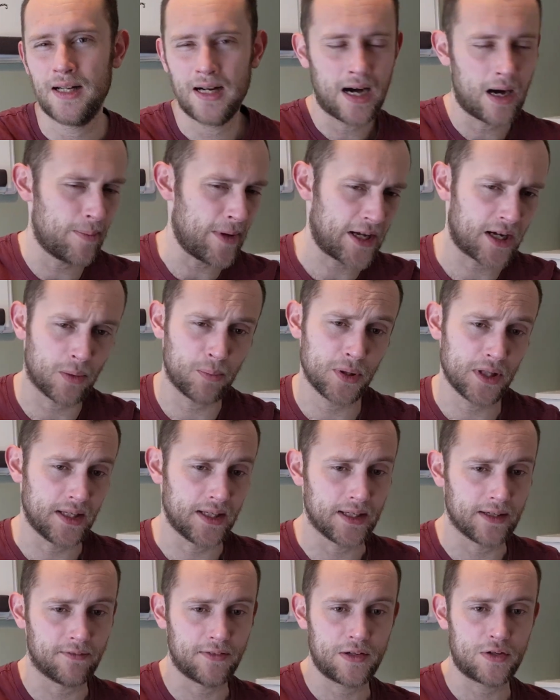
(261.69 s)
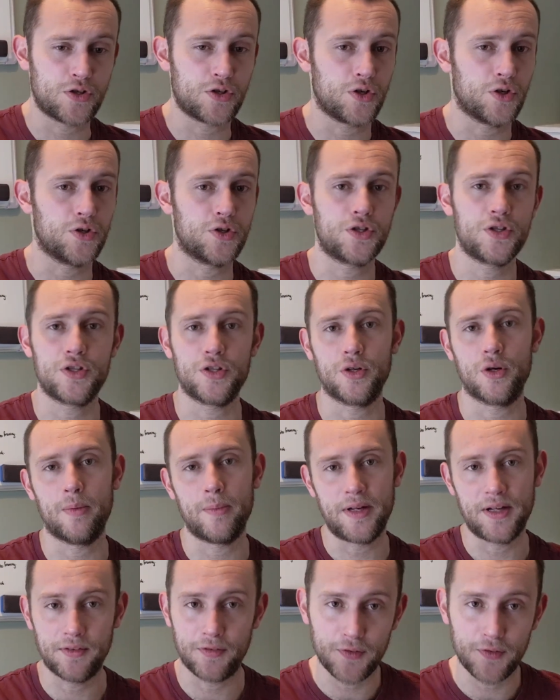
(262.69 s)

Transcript: I'll make up plenty of excuses, you know, I'm in a